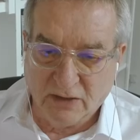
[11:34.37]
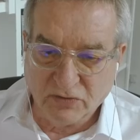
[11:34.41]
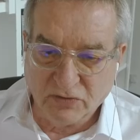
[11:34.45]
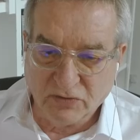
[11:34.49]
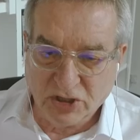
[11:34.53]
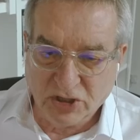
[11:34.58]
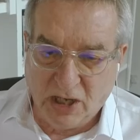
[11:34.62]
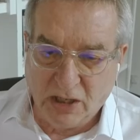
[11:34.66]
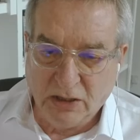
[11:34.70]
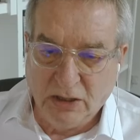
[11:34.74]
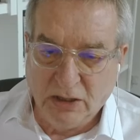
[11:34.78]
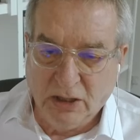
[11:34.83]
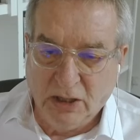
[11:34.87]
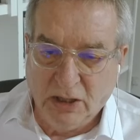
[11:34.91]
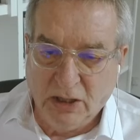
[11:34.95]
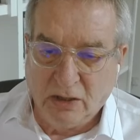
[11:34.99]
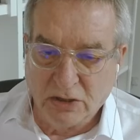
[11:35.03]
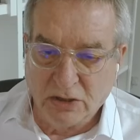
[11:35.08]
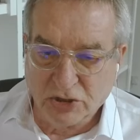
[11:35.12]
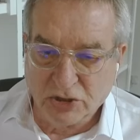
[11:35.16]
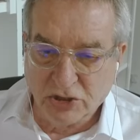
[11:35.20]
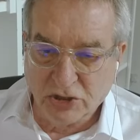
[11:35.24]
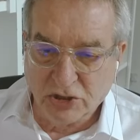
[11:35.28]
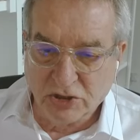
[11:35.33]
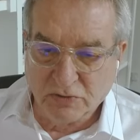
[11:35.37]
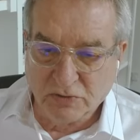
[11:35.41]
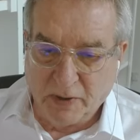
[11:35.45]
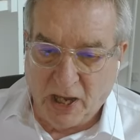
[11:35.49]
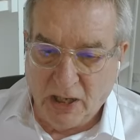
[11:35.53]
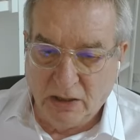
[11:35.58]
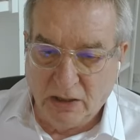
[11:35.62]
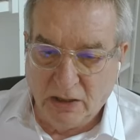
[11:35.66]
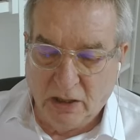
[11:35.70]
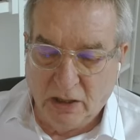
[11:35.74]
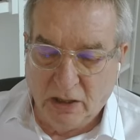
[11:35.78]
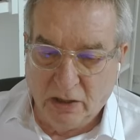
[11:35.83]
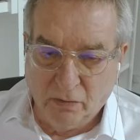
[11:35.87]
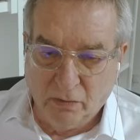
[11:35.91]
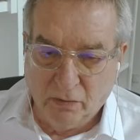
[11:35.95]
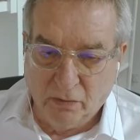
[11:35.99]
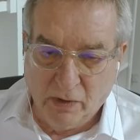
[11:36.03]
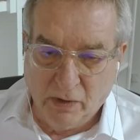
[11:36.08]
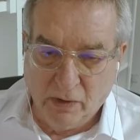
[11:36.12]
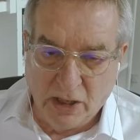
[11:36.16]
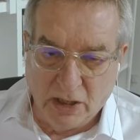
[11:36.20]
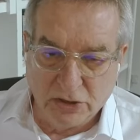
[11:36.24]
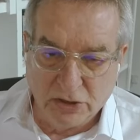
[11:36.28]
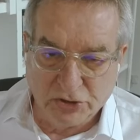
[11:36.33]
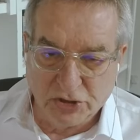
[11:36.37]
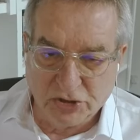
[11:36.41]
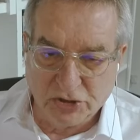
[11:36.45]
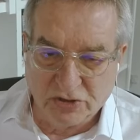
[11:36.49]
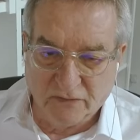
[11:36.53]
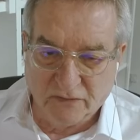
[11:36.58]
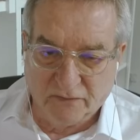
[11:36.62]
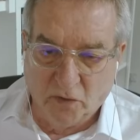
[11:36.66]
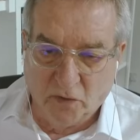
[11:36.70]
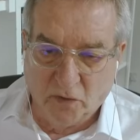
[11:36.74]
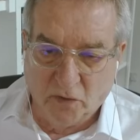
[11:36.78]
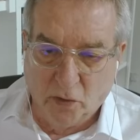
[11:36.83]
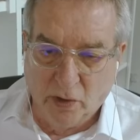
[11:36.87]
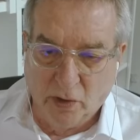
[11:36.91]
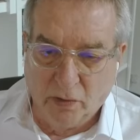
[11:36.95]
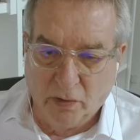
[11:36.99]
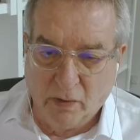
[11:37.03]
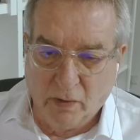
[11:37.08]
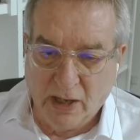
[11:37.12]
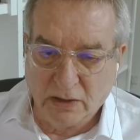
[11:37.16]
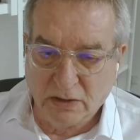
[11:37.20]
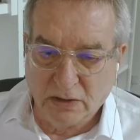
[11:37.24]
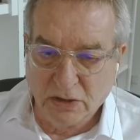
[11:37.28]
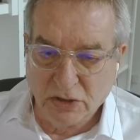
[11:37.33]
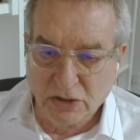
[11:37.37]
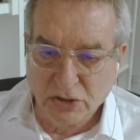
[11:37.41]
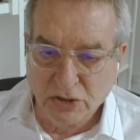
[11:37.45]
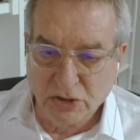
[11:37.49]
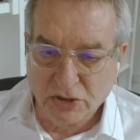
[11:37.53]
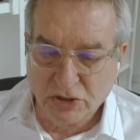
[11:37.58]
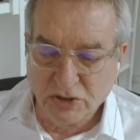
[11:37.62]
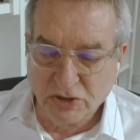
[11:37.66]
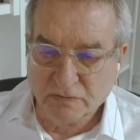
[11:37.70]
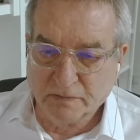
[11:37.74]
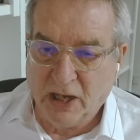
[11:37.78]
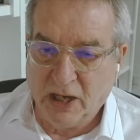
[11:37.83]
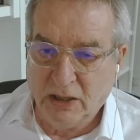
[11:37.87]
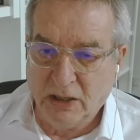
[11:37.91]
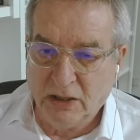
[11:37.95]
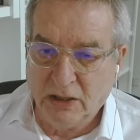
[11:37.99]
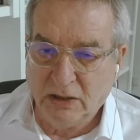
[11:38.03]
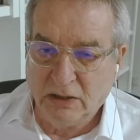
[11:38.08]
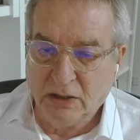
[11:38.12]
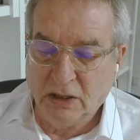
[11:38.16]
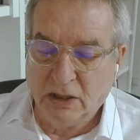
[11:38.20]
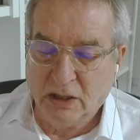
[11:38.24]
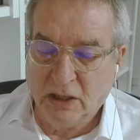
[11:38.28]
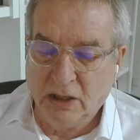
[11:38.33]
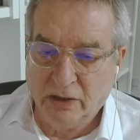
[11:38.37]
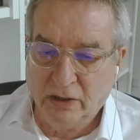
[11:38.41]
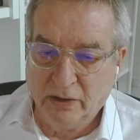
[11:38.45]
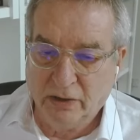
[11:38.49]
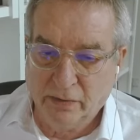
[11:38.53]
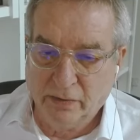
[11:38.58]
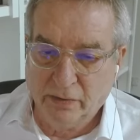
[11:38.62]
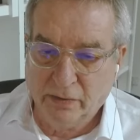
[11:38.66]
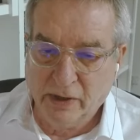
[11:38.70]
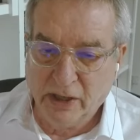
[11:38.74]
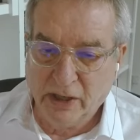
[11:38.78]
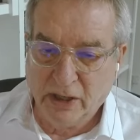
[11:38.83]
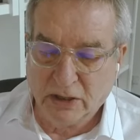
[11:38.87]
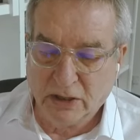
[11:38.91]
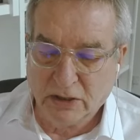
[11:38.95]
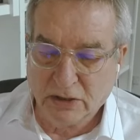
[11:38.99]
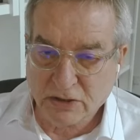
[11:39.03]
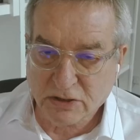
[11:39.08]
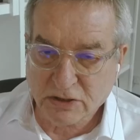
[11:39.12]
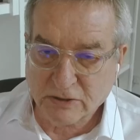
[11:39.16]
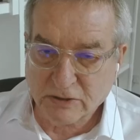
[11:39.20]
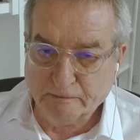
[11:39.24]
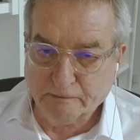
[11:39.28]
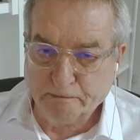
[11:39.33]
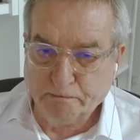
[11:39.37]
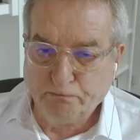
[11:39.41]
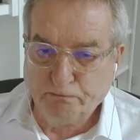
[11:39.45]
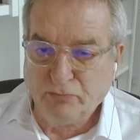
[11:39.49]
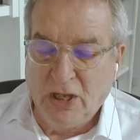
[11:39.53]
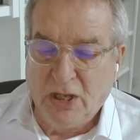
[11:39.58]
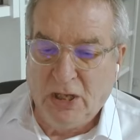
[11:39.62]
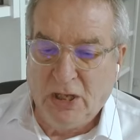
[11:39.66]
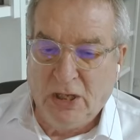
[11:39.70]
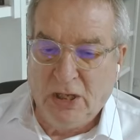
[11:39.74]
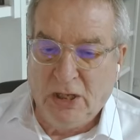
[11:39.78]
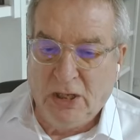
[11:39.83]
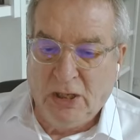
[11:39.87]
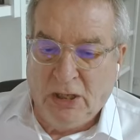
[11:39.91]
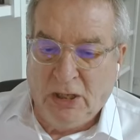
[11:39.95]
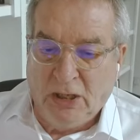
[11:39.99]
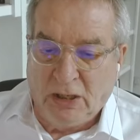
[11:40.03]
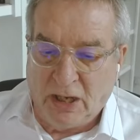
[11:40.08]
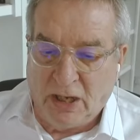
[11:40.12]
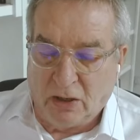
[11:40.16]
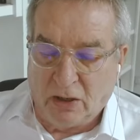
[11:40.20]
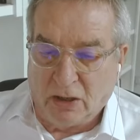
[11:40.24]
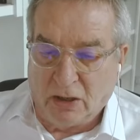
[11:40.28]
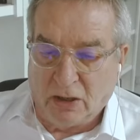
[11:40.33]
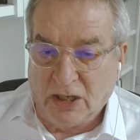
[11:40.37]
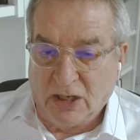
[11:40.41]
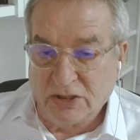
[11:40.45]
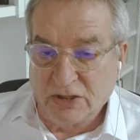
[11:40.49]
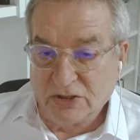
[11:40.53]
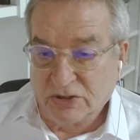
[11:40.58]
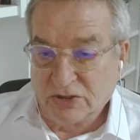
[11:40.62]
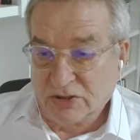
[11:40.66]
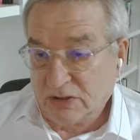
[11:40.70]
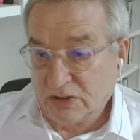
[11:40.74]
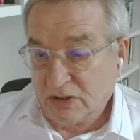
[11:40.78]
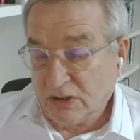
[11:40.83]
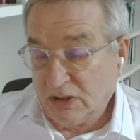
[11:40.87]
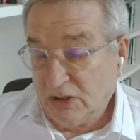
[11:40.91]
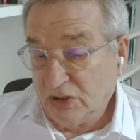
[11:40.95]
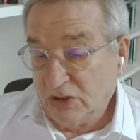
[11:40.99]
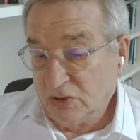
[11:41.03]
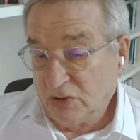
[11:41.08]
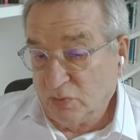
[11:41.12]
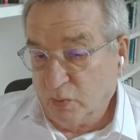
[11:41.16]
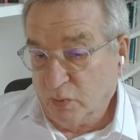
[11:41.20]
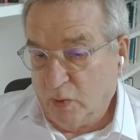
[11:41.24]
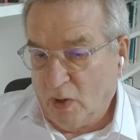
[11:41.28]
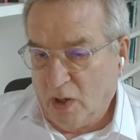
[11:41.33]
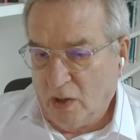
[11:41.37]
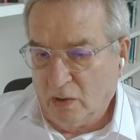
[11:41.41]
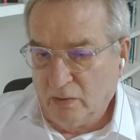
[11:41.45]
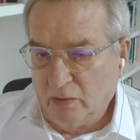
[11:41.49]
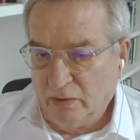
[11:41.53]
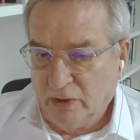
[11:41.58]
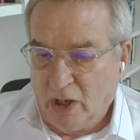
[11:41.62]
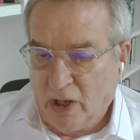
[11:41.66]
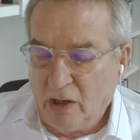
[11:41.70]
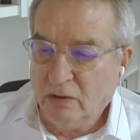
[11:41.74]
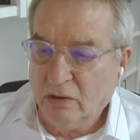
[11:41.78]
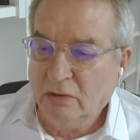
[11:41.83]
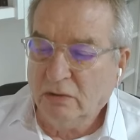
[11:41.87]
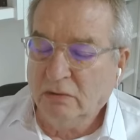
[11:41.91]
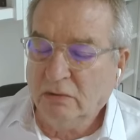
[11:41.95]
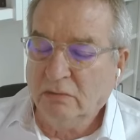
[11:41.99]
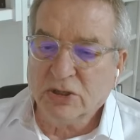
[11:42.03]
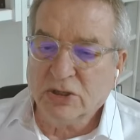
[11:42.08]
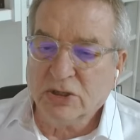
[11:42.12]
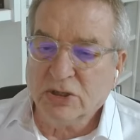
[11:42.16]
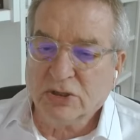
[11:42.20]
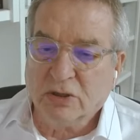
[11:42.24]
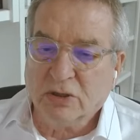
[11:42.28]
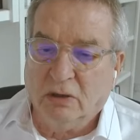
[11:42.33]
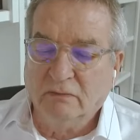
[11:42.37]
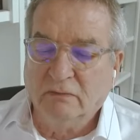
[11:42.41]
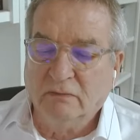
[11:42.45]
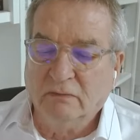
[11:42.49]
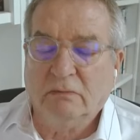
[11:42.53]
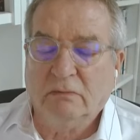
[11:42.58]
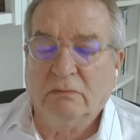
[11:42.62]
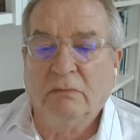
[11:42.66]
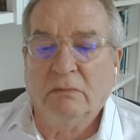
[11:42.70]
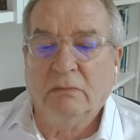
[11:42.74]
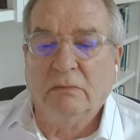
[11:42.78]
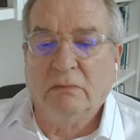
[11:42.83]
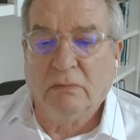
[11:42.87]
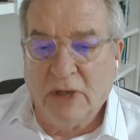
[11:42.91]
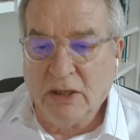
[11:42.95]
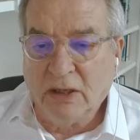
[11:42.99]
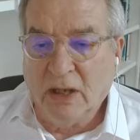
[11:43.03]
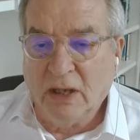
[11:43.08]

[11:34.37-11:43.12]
this is paid in arrears. This is a forward rate and this is paid in arrears. Now, as is well known, based on many other